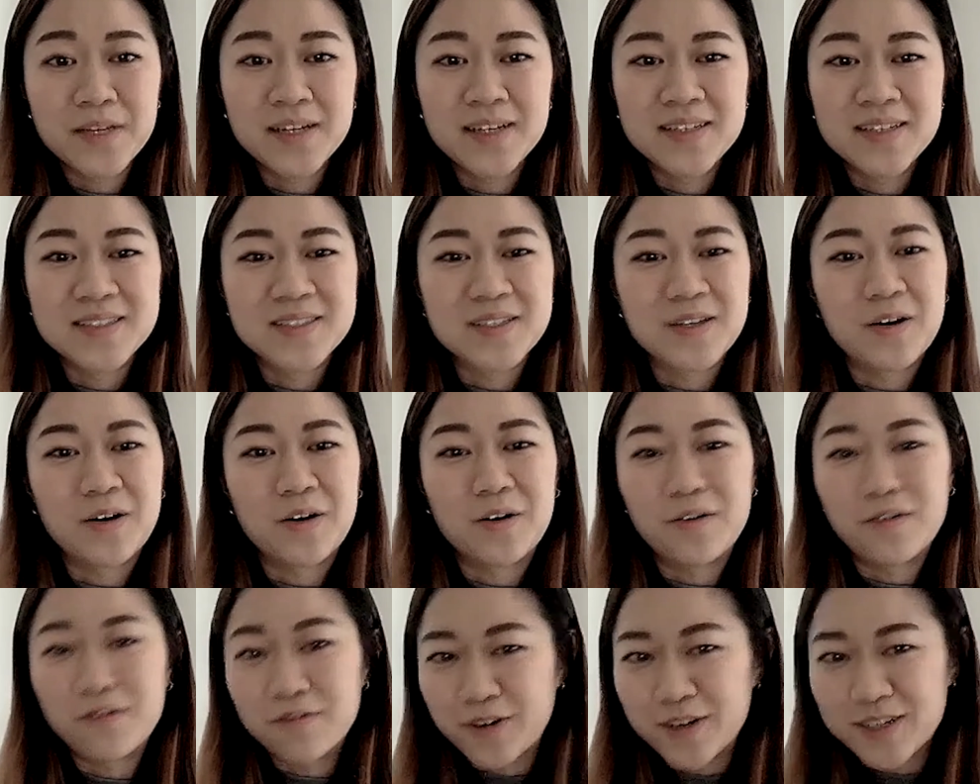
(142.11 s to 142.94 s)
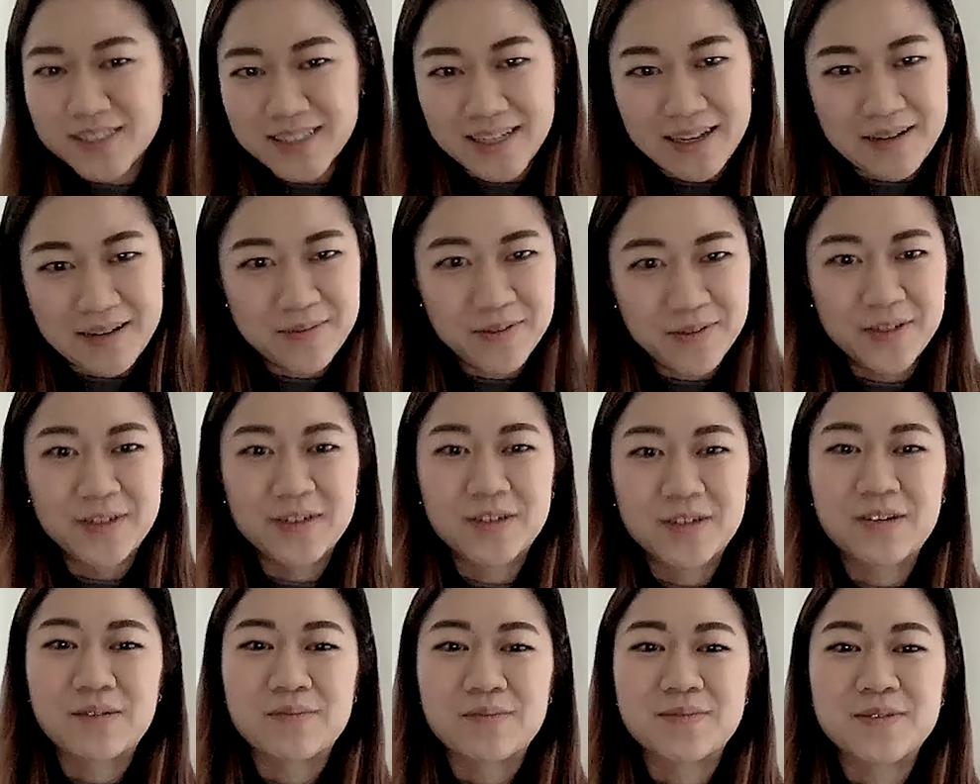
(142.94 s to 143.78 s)
So, for example, in
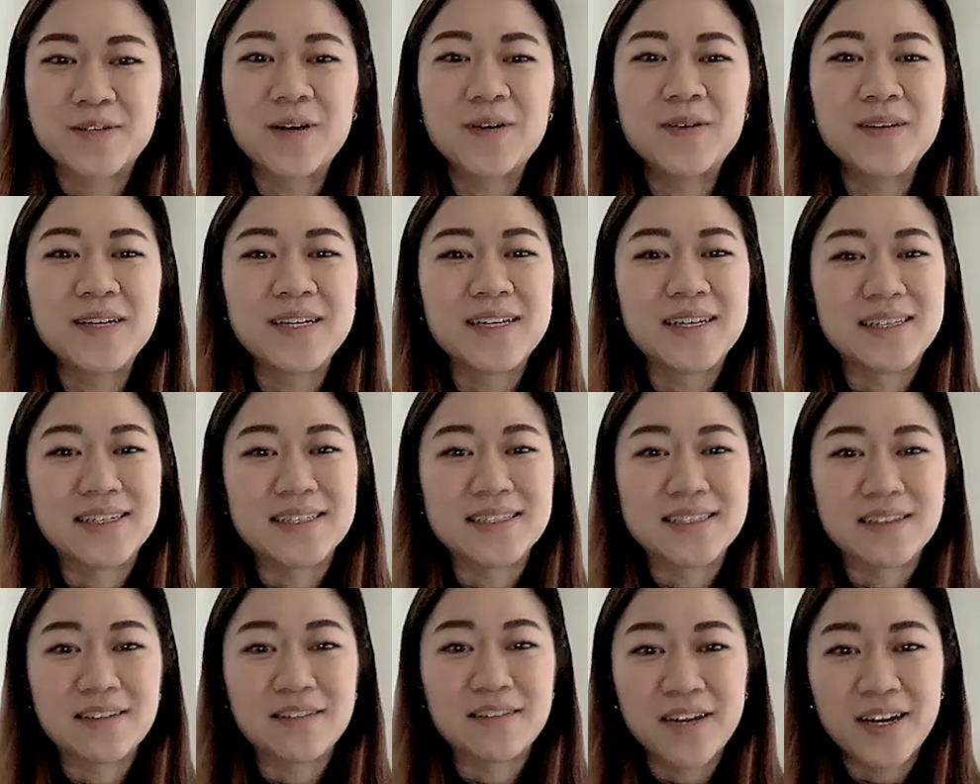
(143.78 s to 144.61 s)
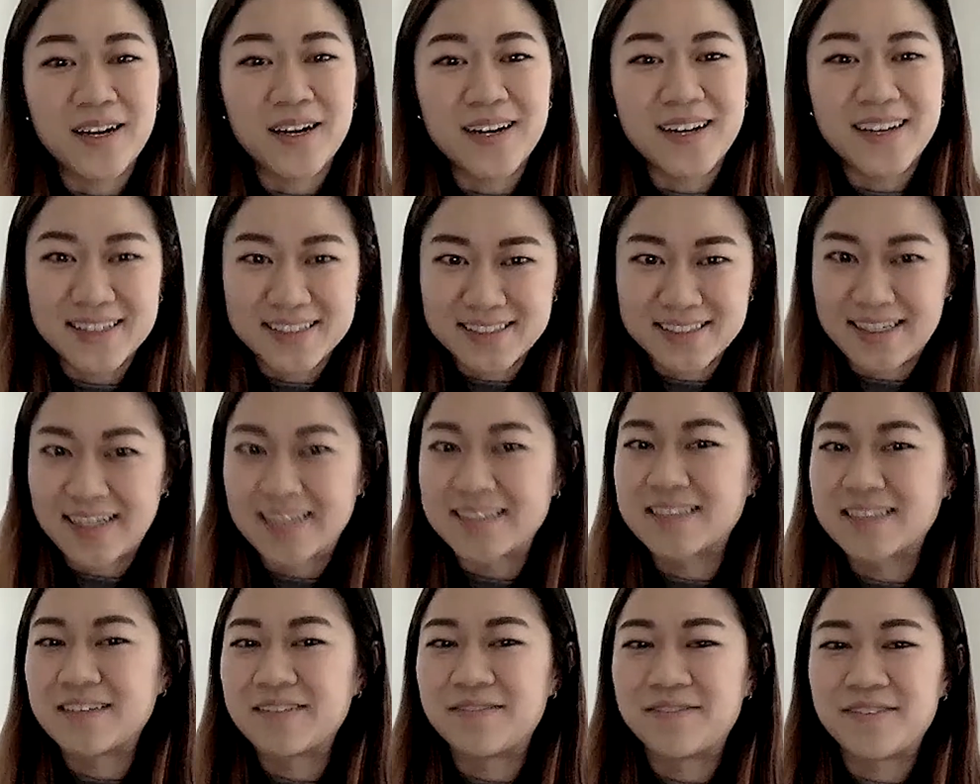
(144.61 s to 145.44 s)
crypto, it is a very
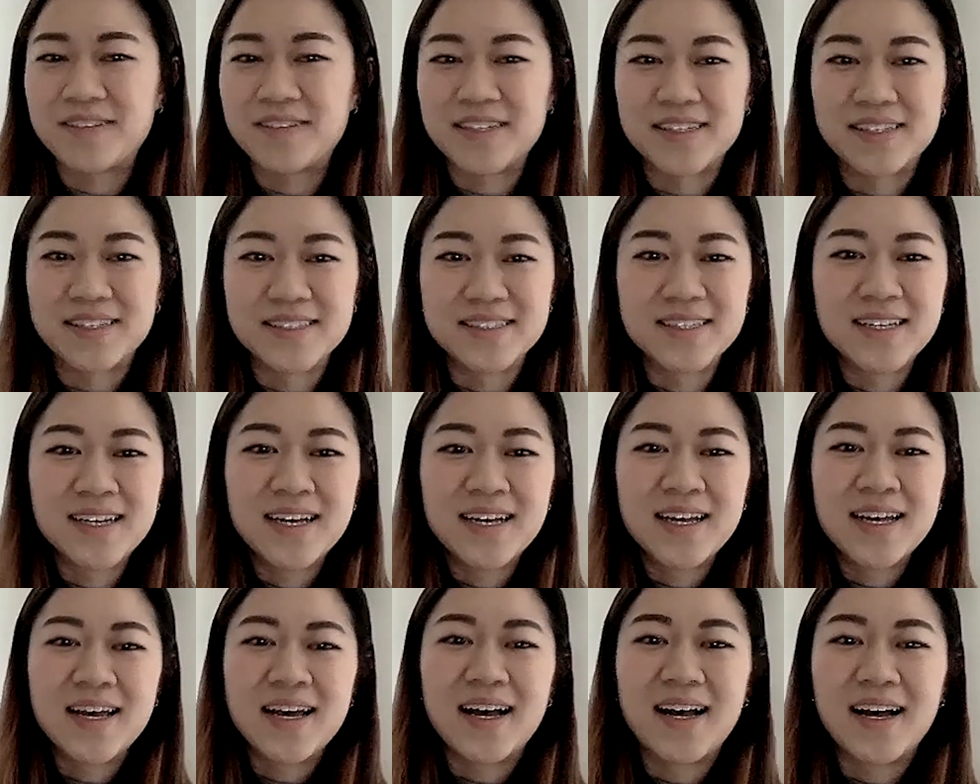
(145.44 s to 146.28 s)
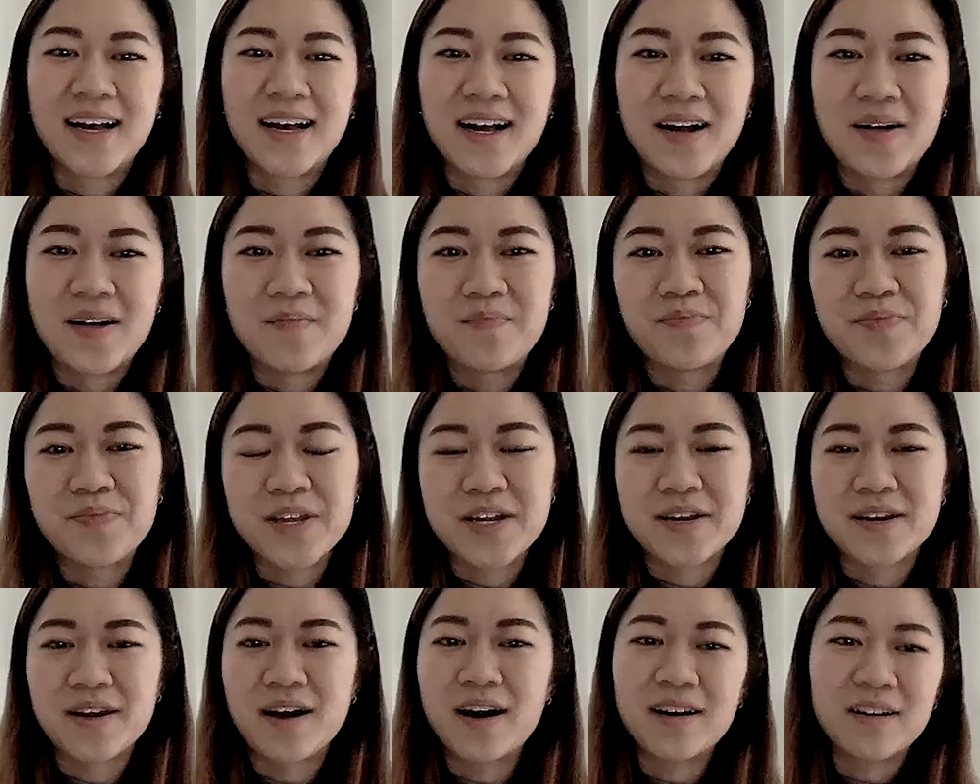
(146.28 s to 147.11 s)
extensive field.
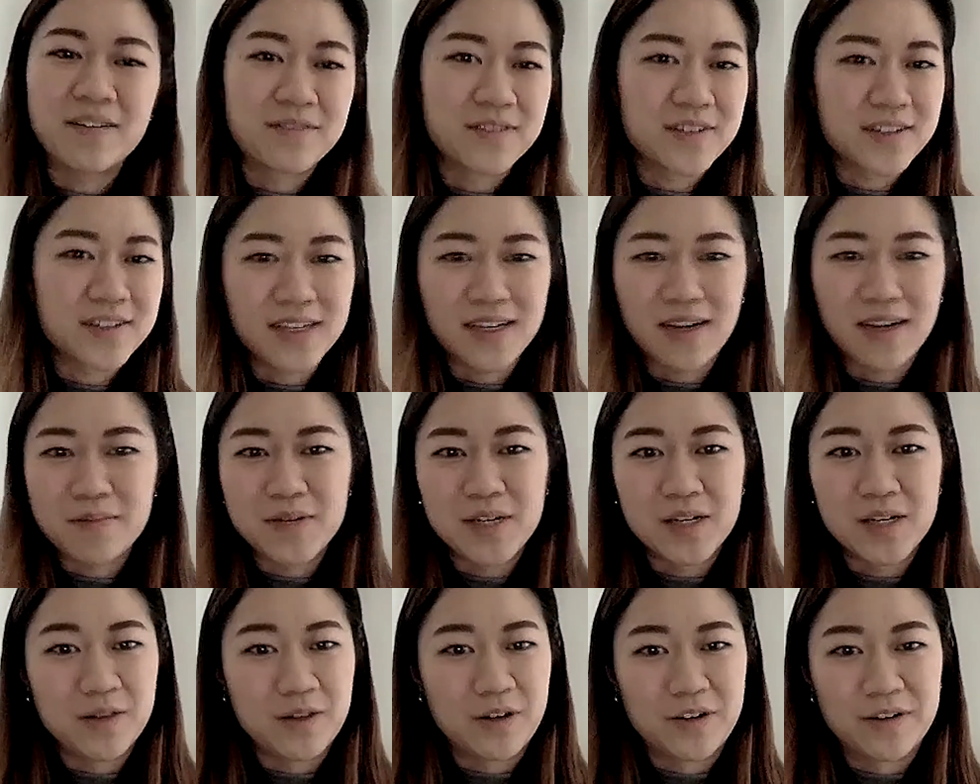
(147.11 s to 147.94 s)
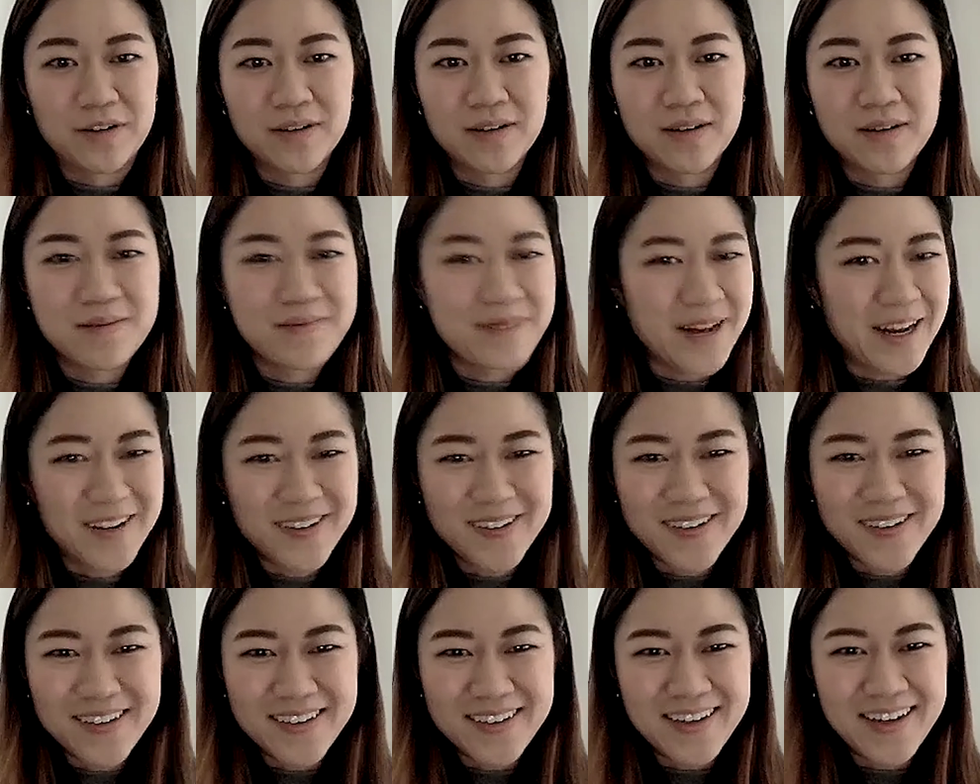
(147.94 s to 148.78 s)
And not everything I'm going to learn
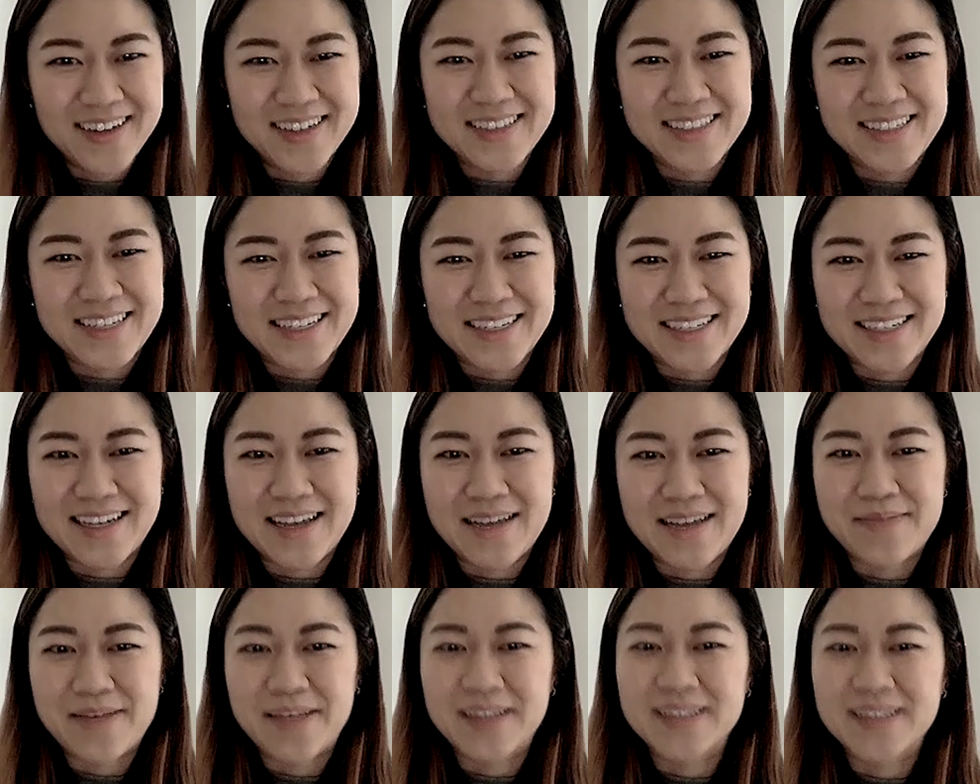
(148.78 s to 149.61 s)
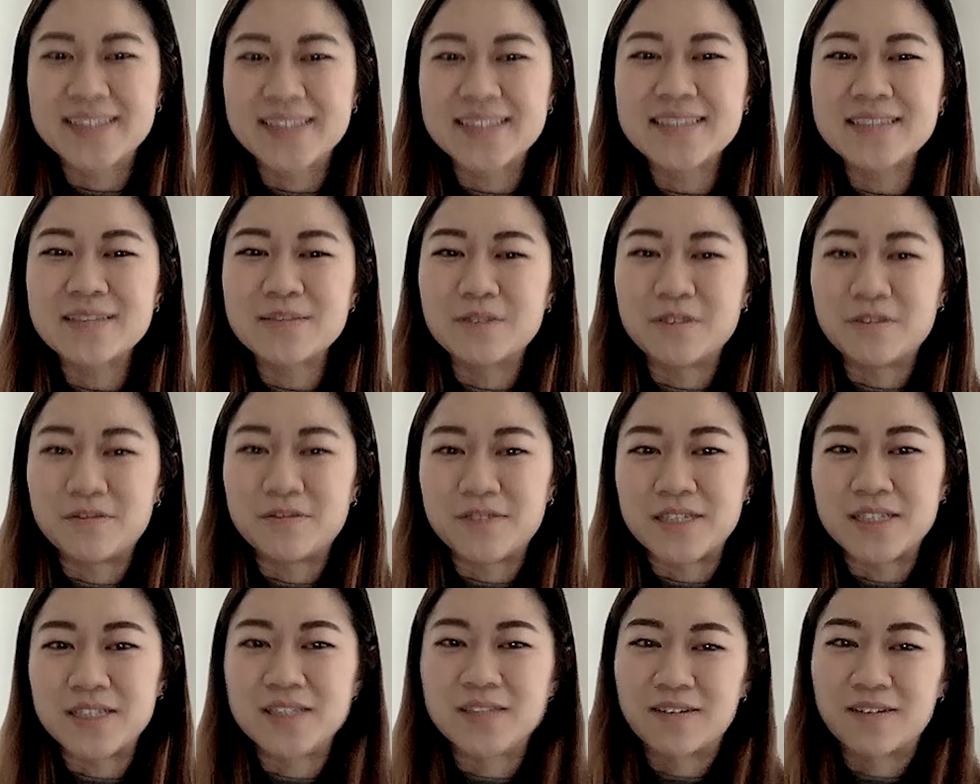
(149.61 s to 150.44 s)
about on a day to day basis will
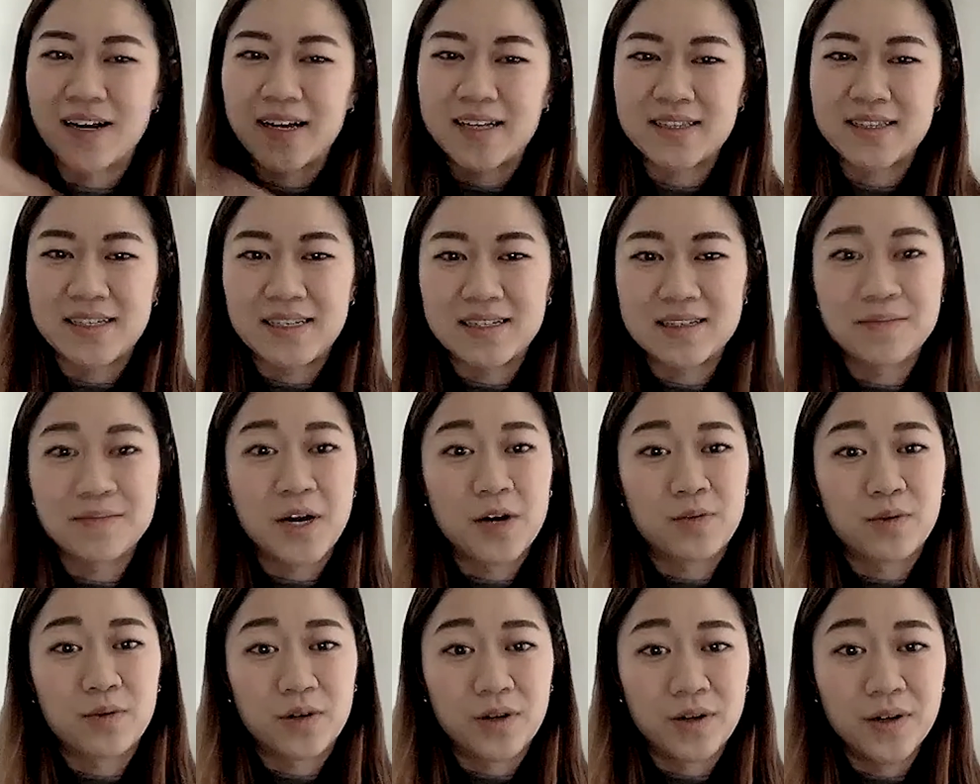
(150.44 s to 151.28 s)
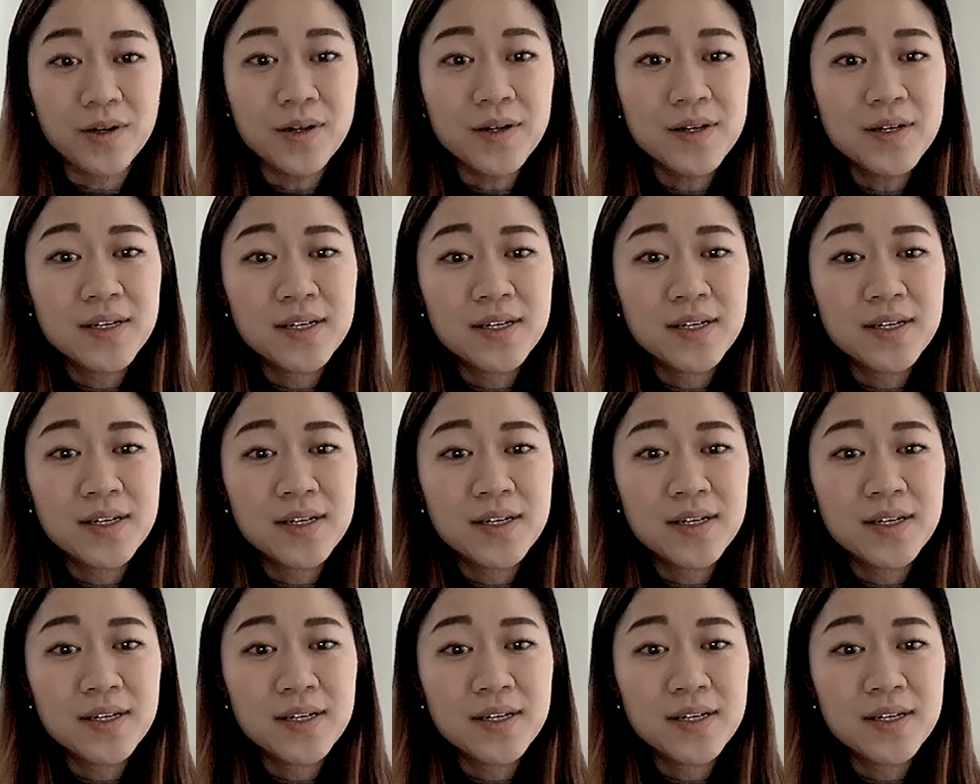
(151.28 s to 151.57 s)
feed directly into my role.